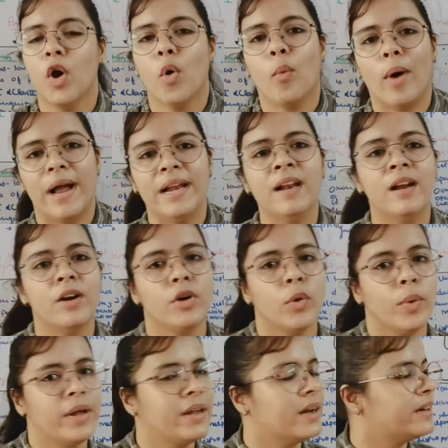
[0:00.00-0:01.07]
while
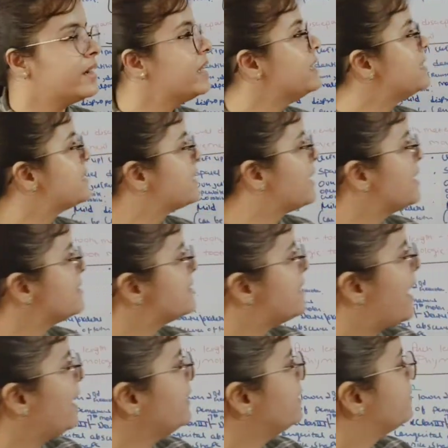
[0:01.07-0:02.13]
doing it. It says
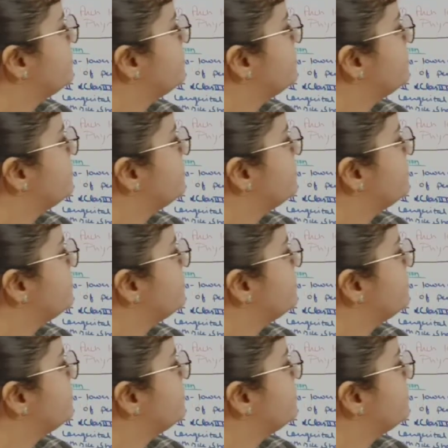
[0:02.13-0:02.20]
that